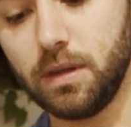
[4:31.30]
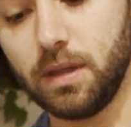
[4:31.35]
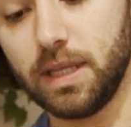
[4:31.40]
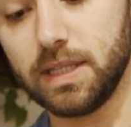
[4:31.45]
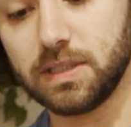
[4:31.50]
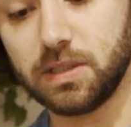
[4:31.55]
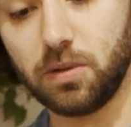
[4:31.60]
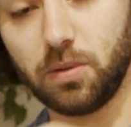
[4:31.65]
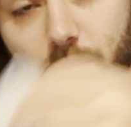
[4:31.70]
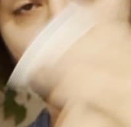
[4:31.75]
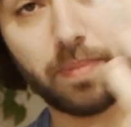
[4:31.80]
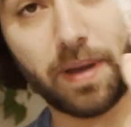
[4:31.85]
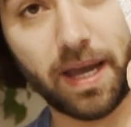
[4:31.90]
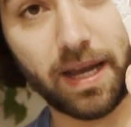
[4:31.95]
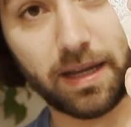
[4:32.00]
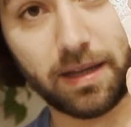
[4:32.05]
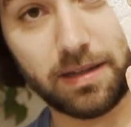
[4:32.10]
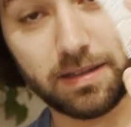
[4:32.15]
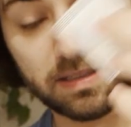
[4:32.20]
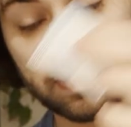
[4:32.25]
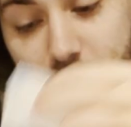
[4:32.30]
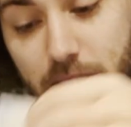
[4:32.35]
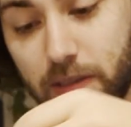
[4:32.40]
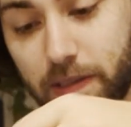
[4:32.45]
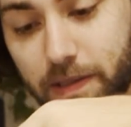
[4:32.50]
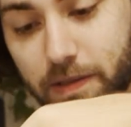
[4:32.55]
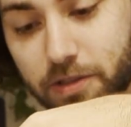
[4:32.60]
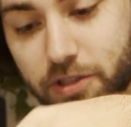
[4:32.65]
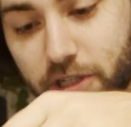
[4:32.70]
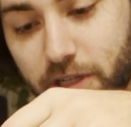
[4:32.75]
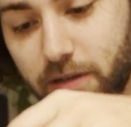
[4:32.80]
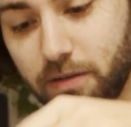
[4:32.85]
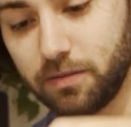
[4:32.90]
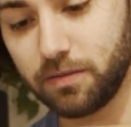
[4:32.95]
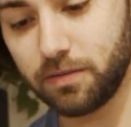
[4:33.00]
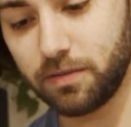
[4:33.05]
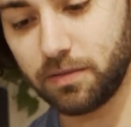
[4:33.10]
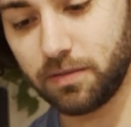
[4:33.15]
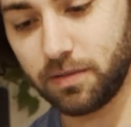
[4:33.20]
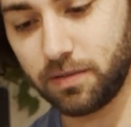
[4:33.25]
Nice little packet of silica gel.
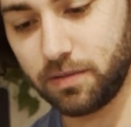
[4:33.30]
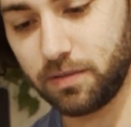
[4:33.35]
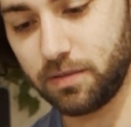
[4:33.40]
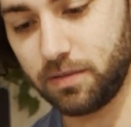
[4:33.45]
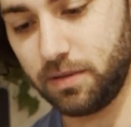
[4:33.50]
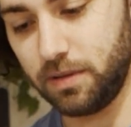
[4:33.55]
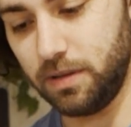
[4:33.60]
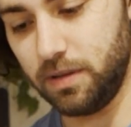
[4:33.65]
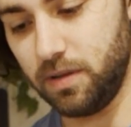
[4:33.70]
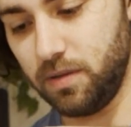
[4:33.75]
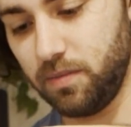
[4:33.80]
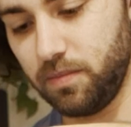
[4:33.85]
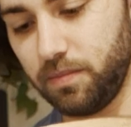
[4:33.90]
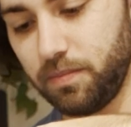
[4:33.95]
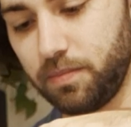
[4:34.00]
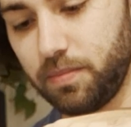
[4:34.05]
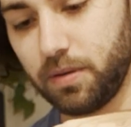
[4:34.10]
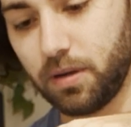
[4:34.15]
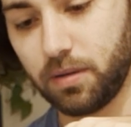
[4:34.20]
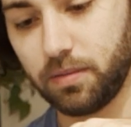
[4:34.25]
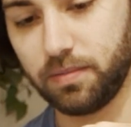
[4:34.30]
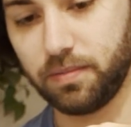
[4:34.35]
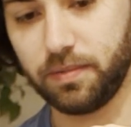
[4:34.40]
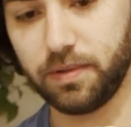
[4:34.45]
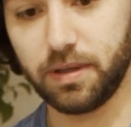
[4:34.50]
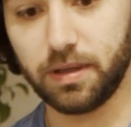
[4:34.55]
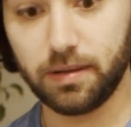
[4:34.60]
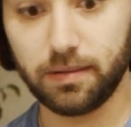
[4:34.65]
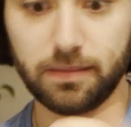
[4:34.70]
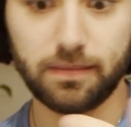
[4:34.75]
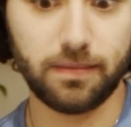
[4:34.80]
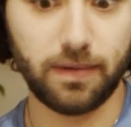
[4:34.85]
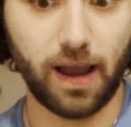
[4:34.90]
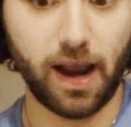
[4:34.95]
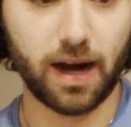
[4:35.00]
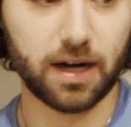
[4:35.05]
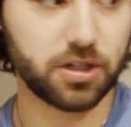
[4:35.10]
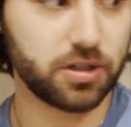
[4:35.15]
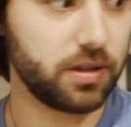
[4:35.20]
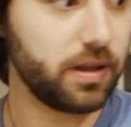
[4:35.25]
Probably
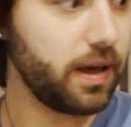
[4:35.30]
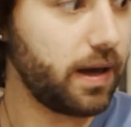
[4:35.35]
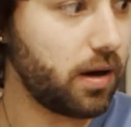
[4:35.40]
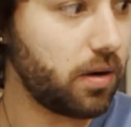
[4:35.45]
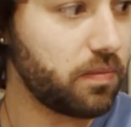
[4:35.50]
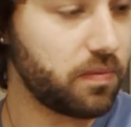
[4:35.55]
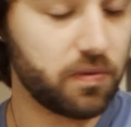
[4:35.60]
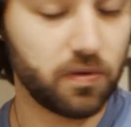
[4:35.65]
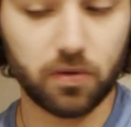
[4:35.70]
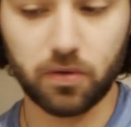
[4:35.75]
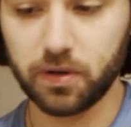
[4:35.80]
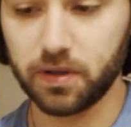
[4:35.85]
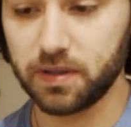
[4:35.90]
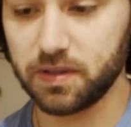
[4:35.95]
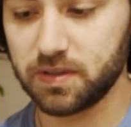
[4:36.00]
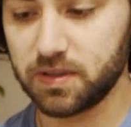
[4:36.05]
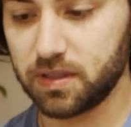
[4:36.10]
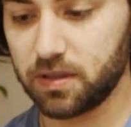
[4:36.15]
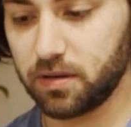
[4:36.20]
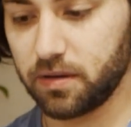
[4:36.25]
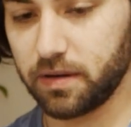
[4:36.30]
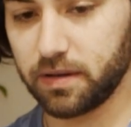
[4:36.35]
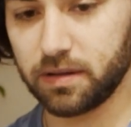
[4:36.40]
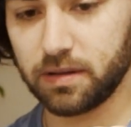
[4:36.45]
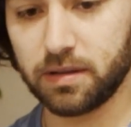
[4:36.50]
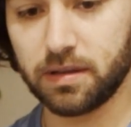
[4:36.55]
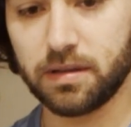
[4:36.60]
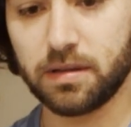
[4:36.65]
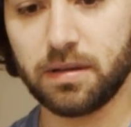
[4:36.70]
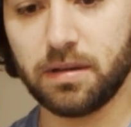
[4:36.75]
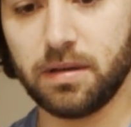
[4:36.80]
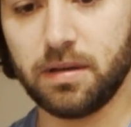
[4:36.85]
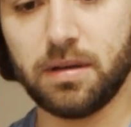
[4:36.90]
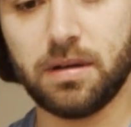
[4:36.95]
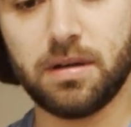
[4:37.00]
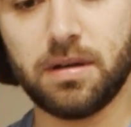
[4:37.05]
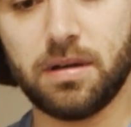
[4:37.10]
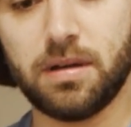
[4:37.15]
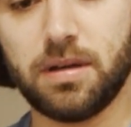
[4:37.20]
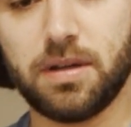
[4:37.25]
actually helpful considering that
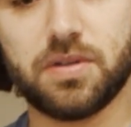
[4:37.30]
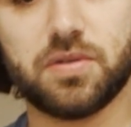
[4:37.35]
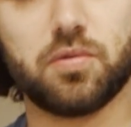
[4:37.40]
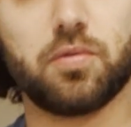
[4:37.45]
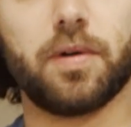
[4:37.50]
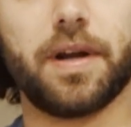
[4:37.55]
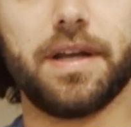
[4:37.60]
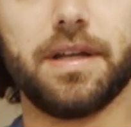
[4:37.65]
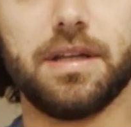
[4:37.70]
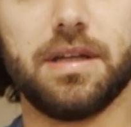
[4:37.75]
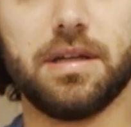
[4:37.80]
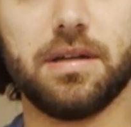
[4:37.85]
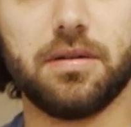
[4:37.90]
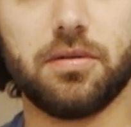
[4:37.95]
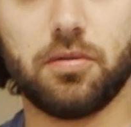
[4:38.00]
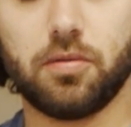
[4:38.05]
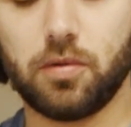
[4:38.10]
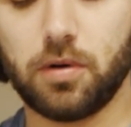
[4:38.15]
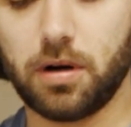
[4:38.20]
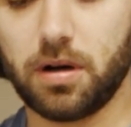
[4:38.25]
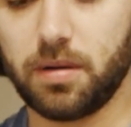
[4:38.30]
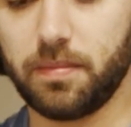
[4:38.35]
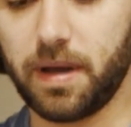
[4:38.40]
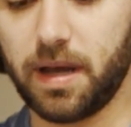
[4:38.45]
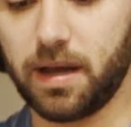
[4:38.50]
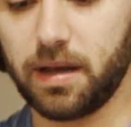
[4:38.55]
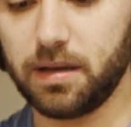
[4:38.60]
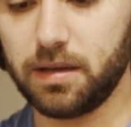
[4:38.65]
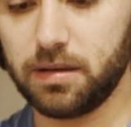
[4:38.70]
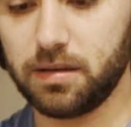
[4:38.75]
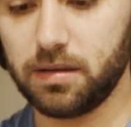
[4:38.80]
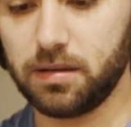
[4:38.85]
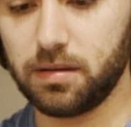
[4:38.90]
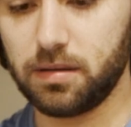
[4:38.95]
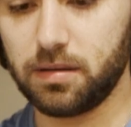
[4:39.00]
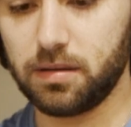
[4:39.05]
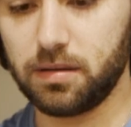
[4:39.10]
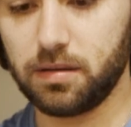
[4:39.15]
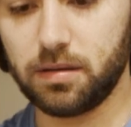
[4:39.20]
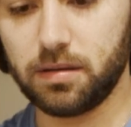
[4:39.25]
it's rainy where I'm at
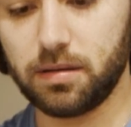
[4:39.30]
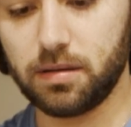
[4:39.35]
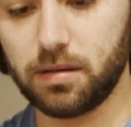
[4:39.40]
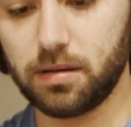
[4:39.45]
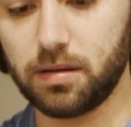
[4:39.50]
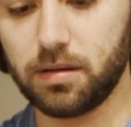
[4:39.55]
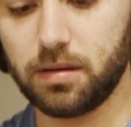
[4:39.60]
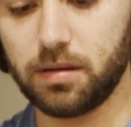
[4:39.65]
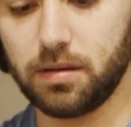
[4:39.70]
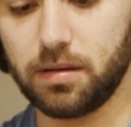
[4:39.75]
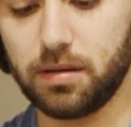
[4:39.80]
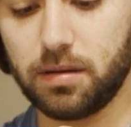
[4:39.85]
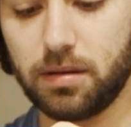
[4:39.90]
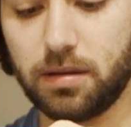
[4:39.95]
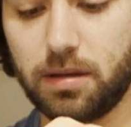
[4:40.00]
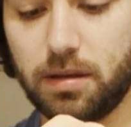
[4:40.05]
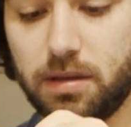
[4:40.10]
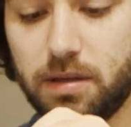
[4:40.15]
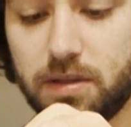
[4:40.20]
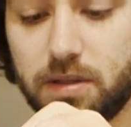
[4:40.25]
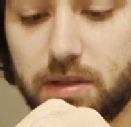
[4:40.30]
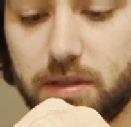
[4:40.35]
in the